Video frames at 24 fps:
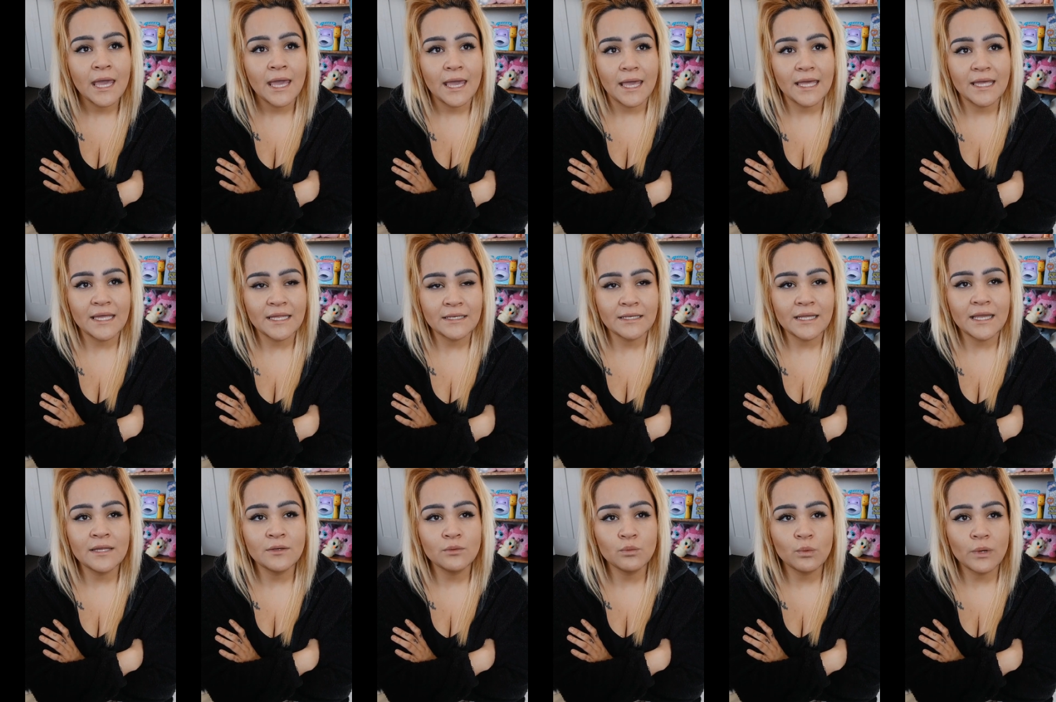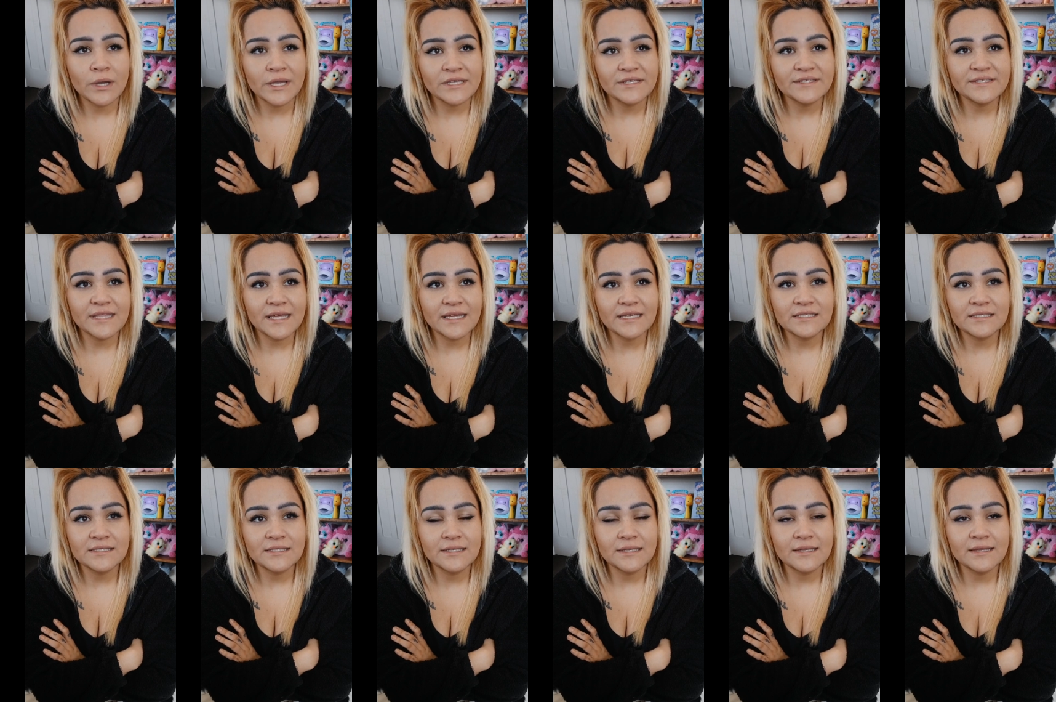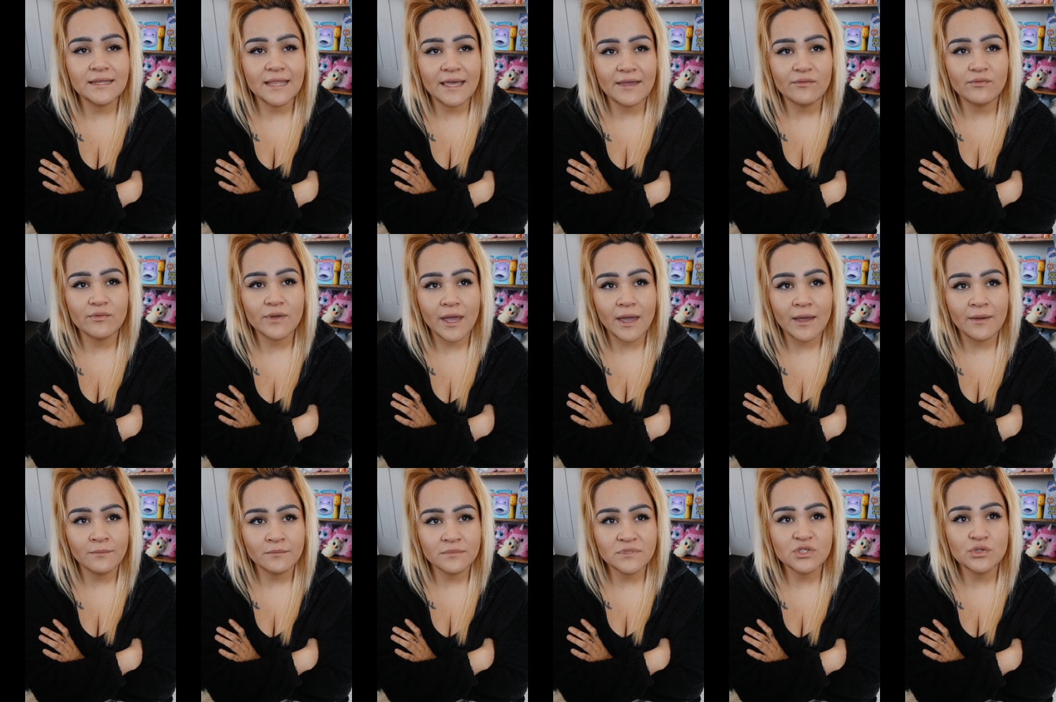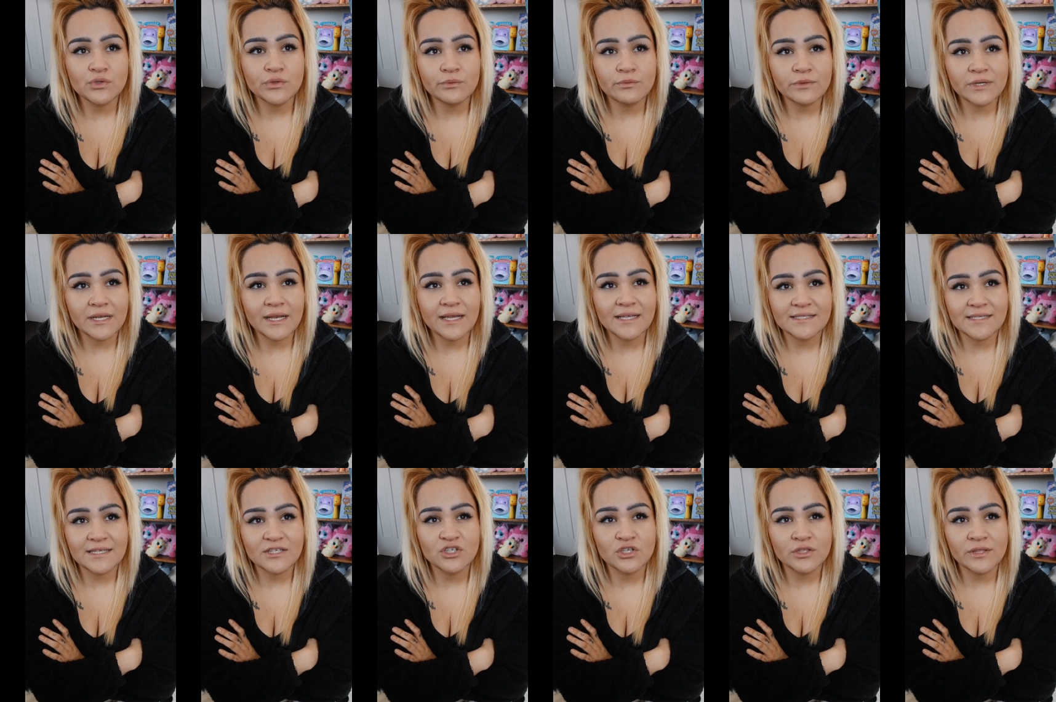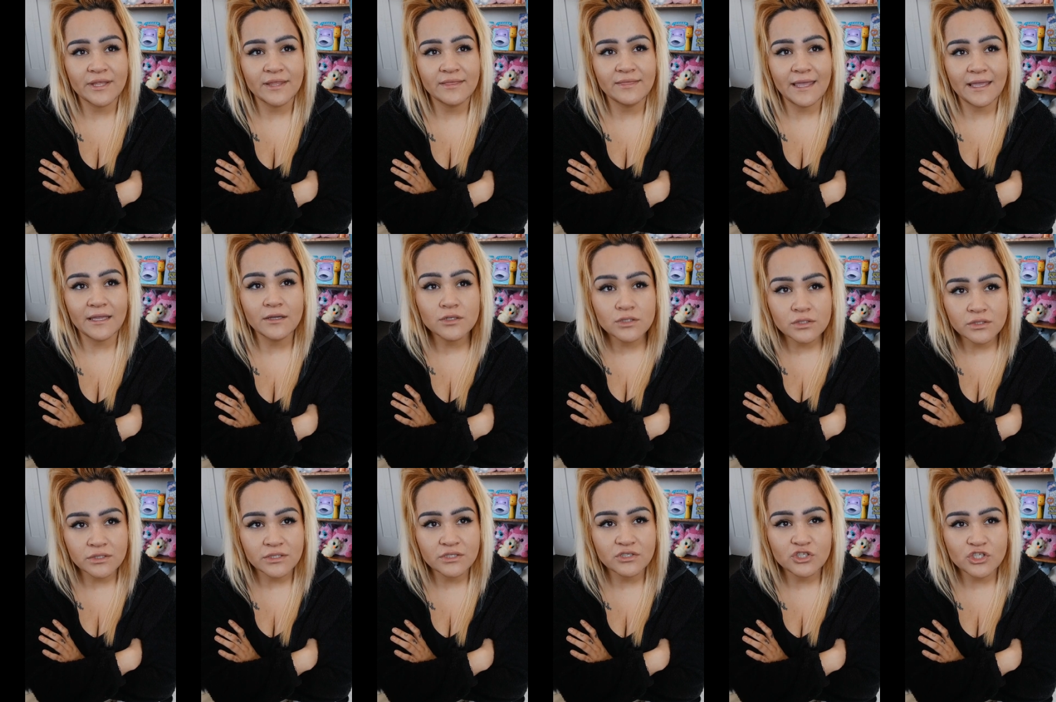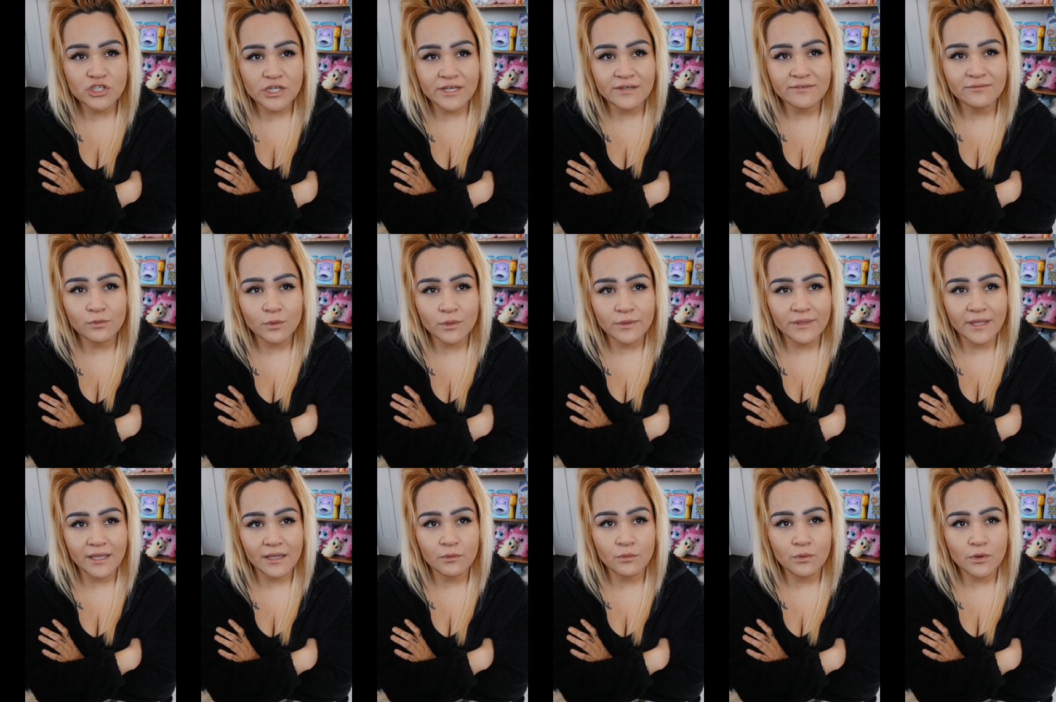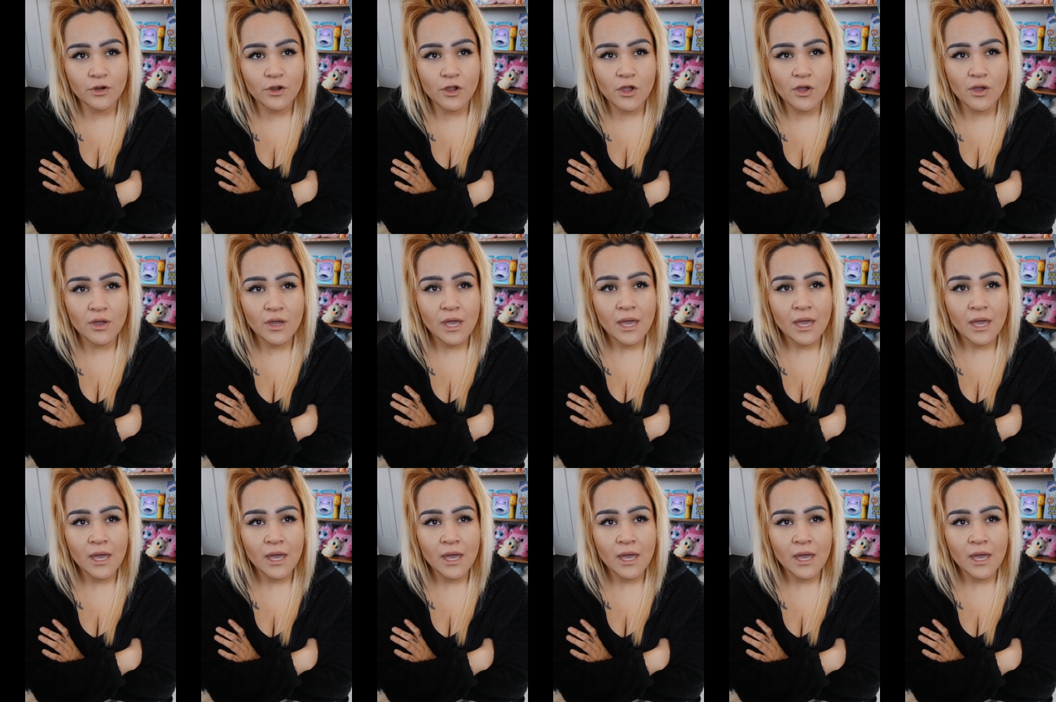And in ways, they've come to the realization that they couldn't achieve what they were